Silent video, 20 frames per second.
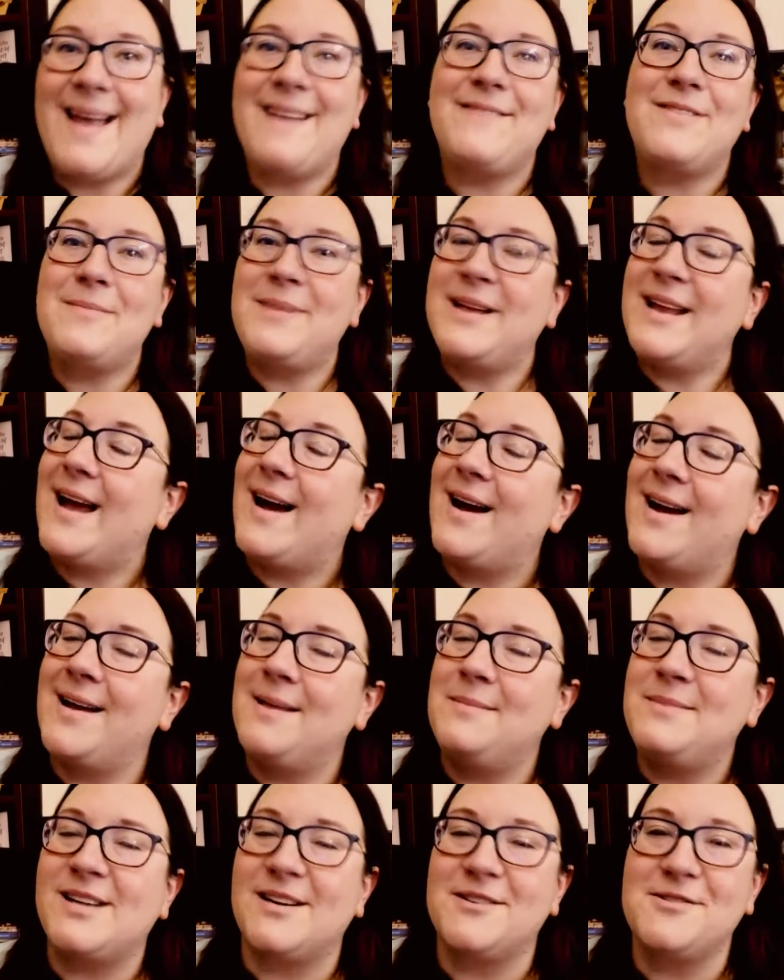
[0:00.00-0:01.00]
everybody. I
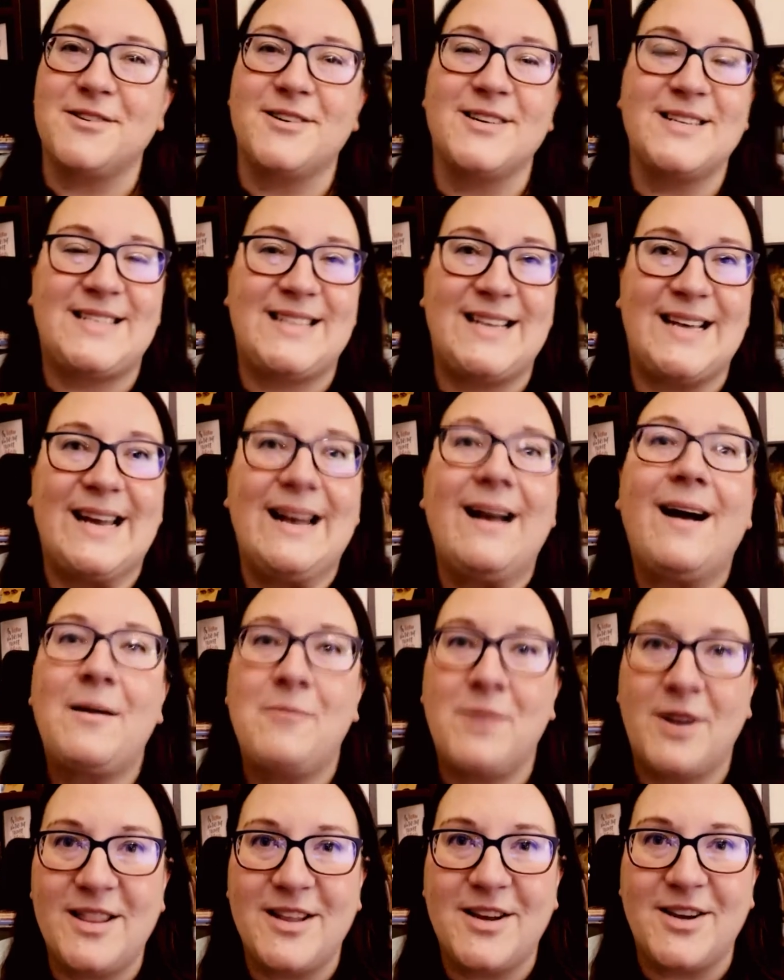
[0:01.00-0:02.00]
am Dr. Kristen. I'm
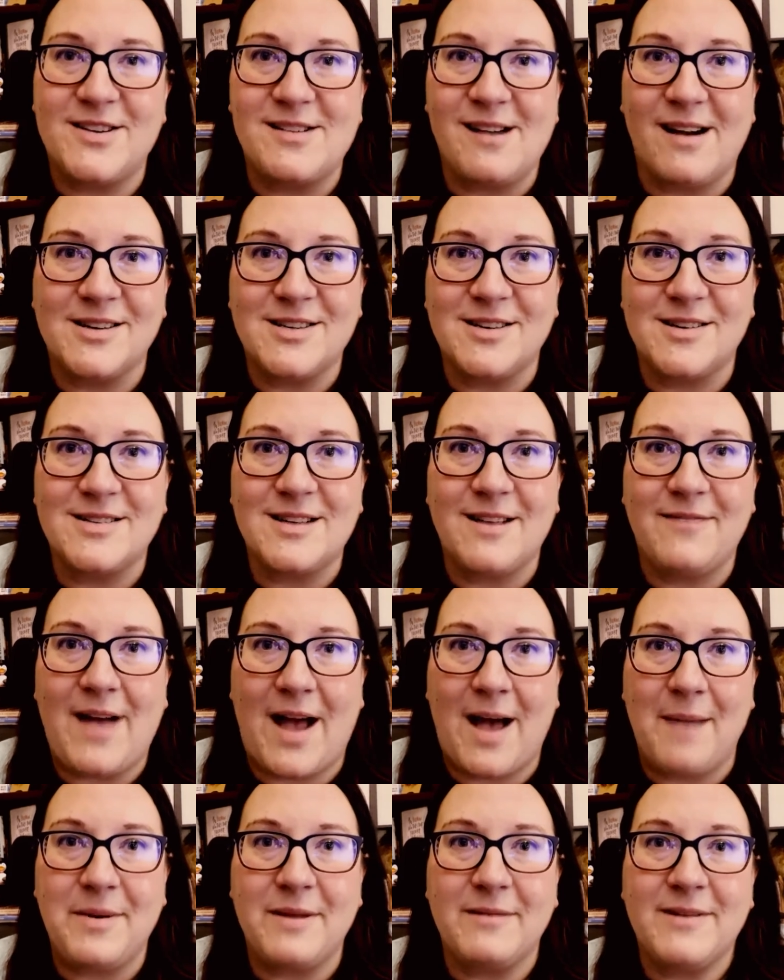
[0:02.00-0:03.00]
one of the good doctors of
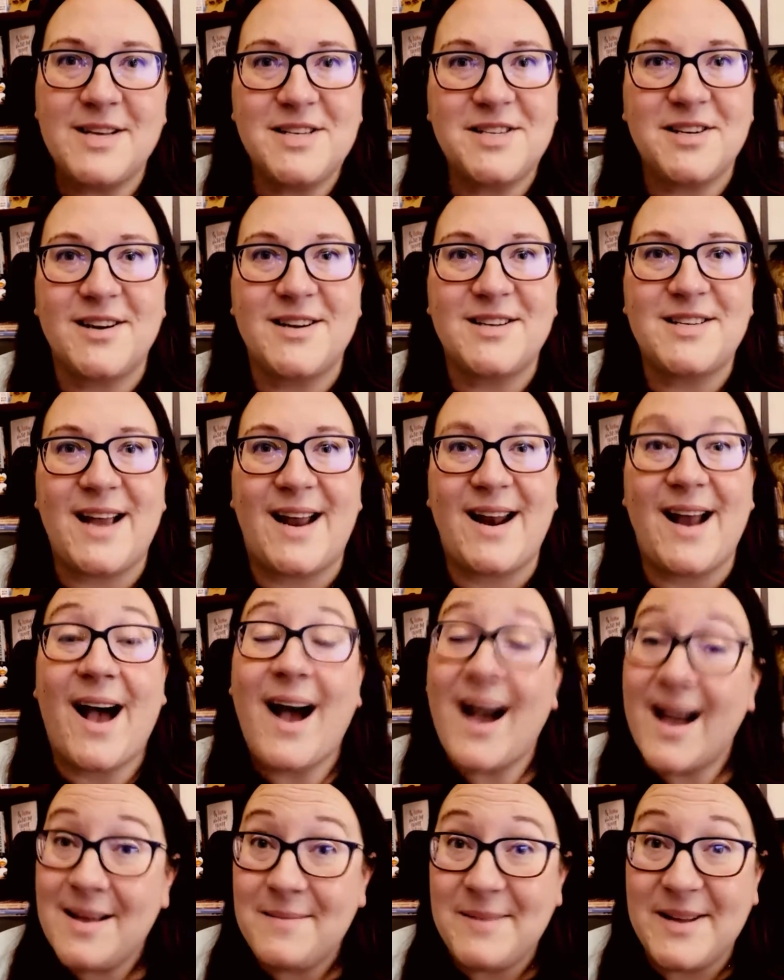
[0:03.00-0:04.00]
Abbey Research, and
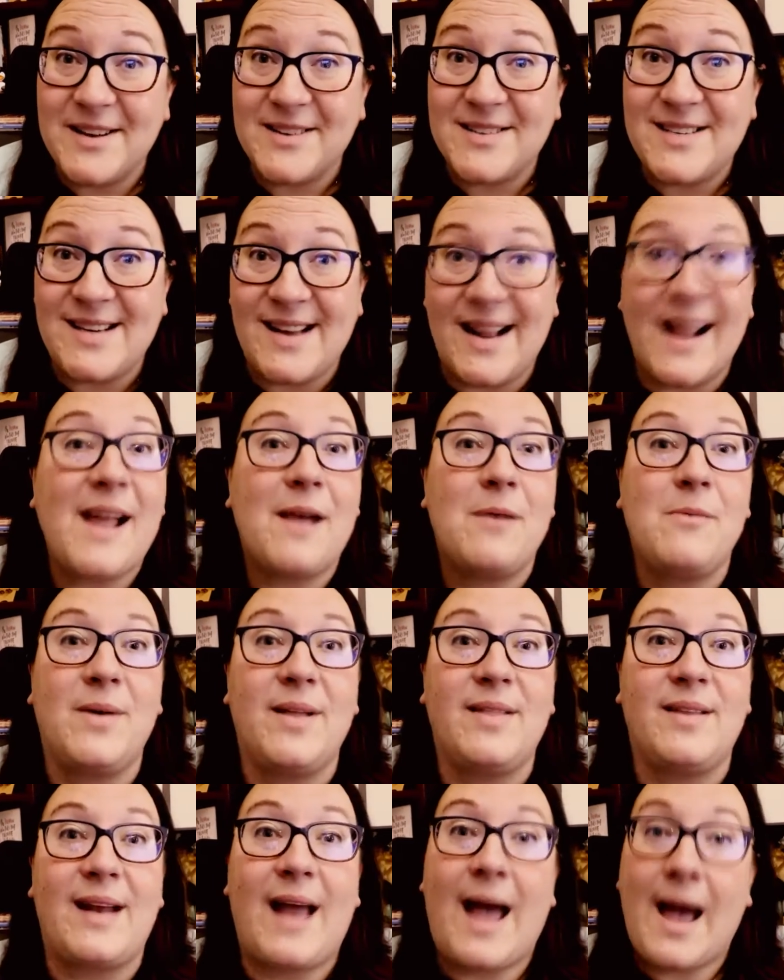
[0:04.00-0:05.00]
I am here today
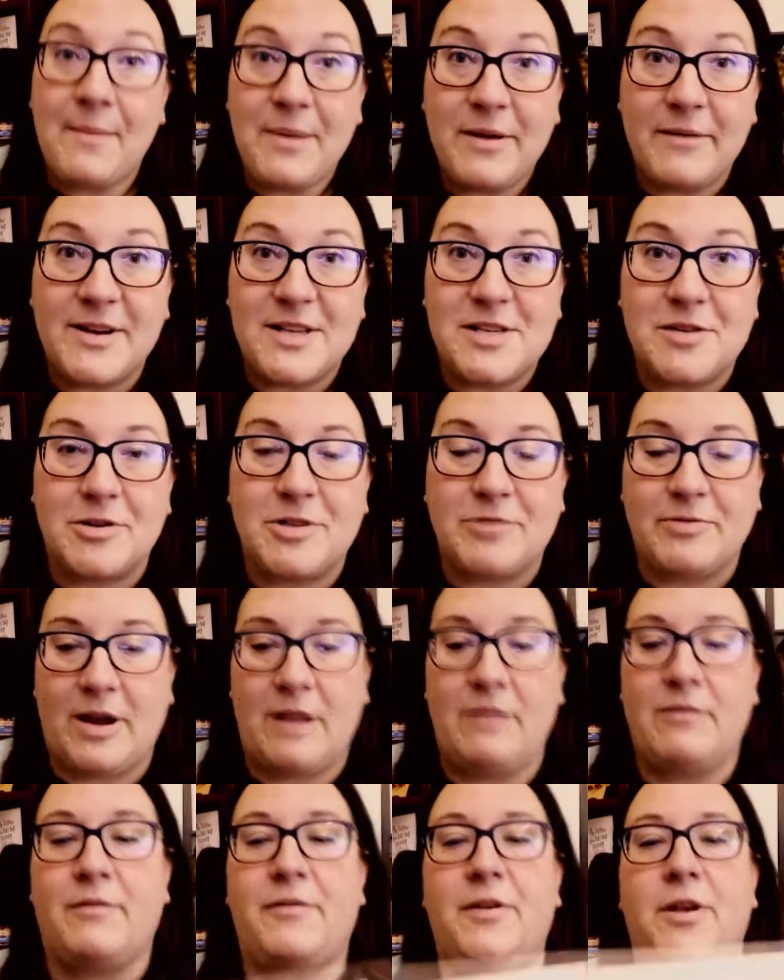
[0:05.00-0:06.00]
with an Abbey Research
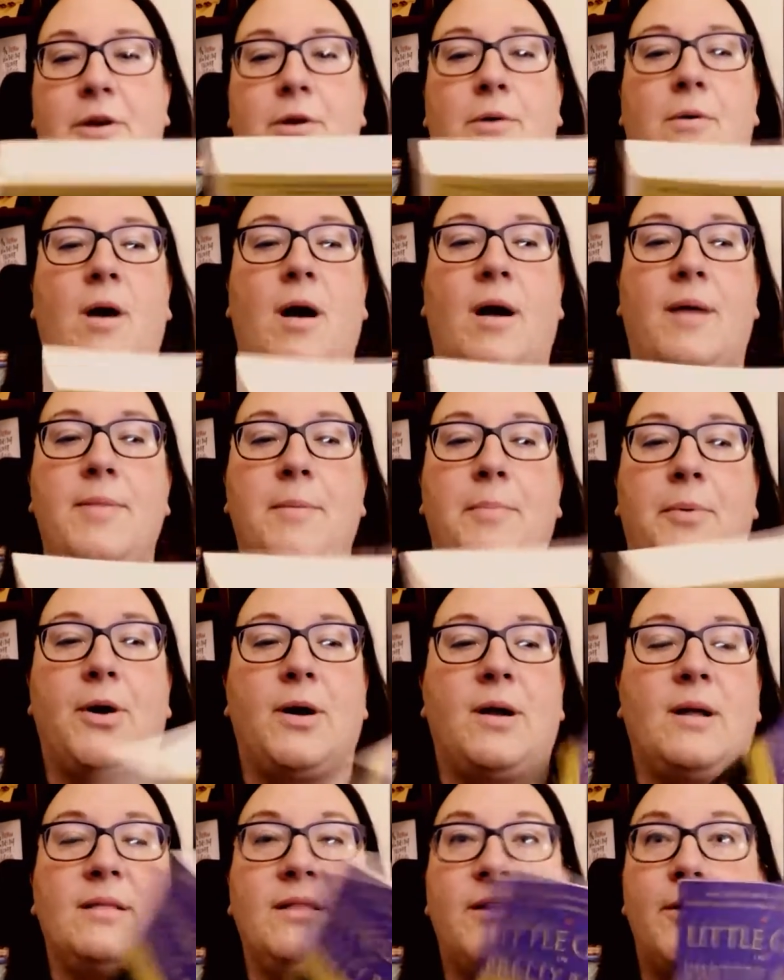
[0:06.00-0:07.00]
read review on the
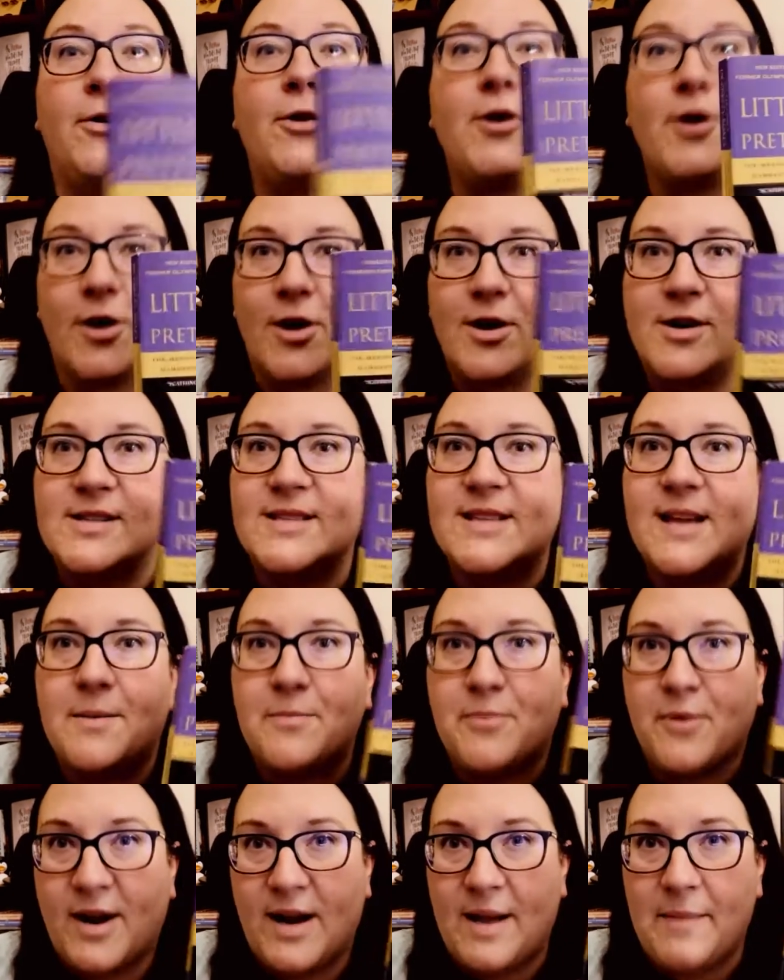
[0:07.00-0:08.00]
book Little Girls in
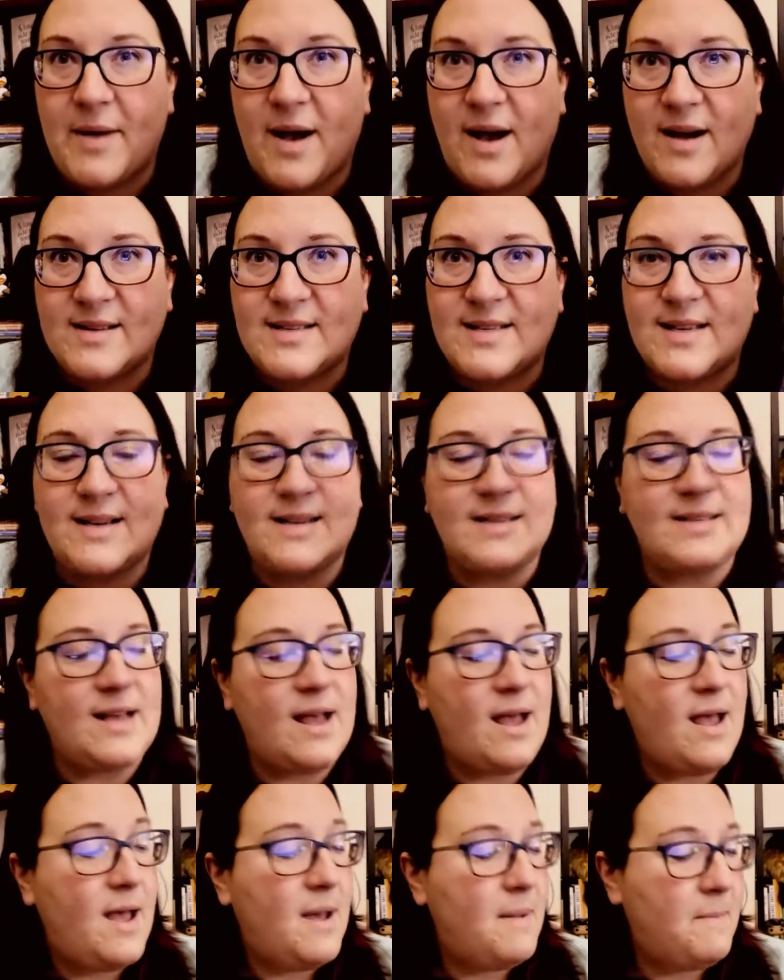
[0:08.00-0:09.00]
Pretty Boxes
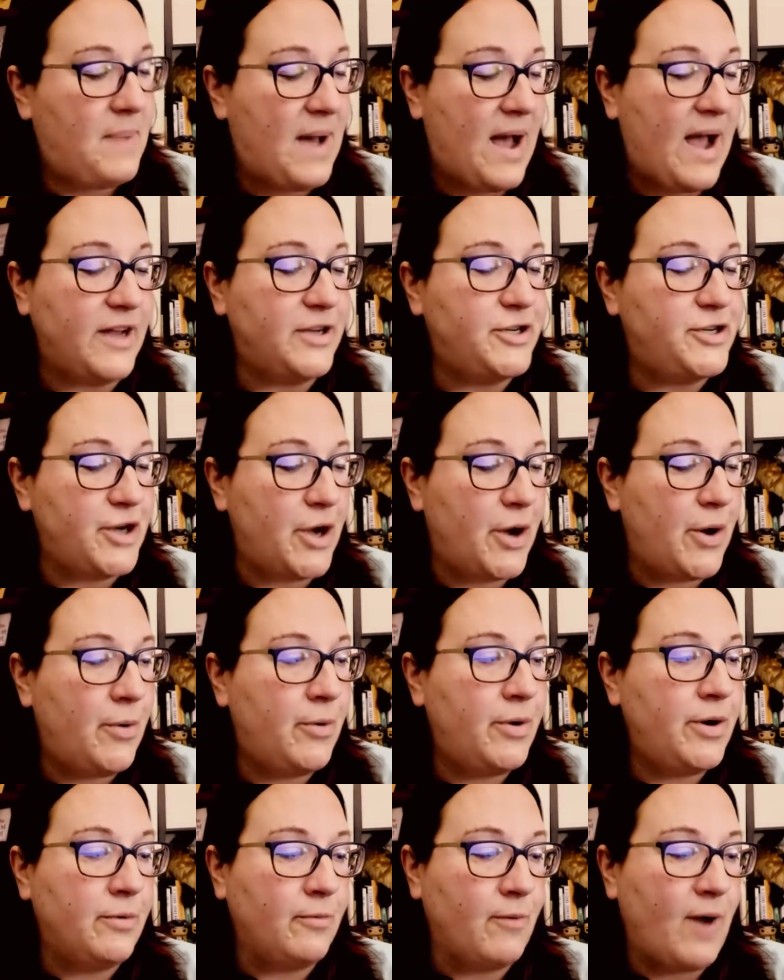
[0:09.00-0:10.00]
by
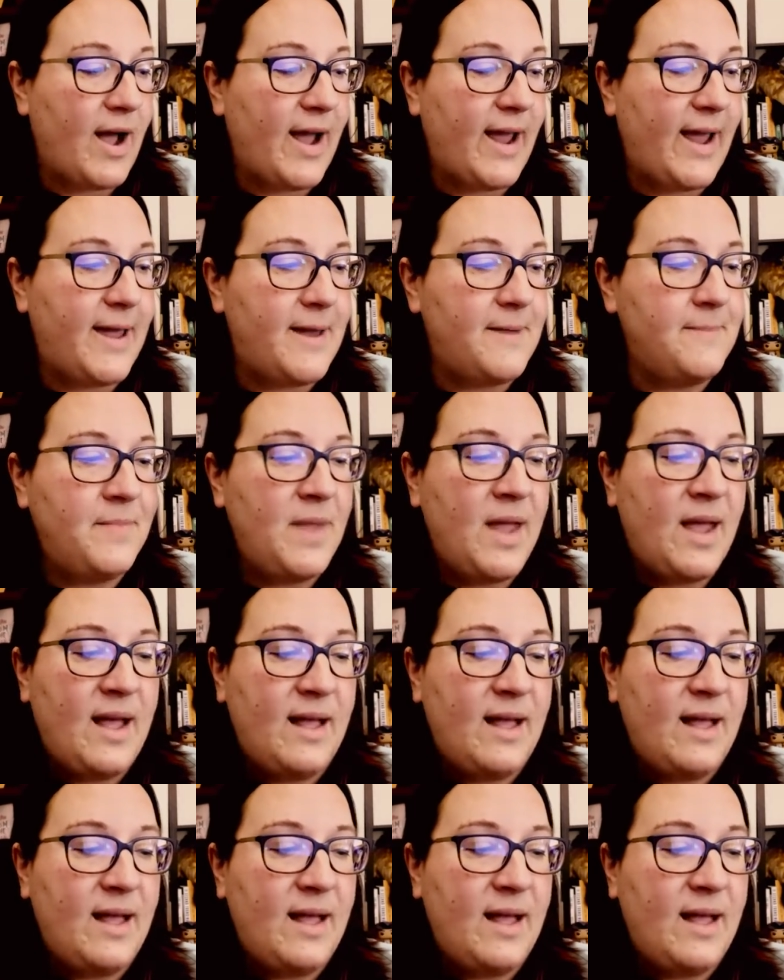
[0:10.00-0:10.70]
Joan Ryan.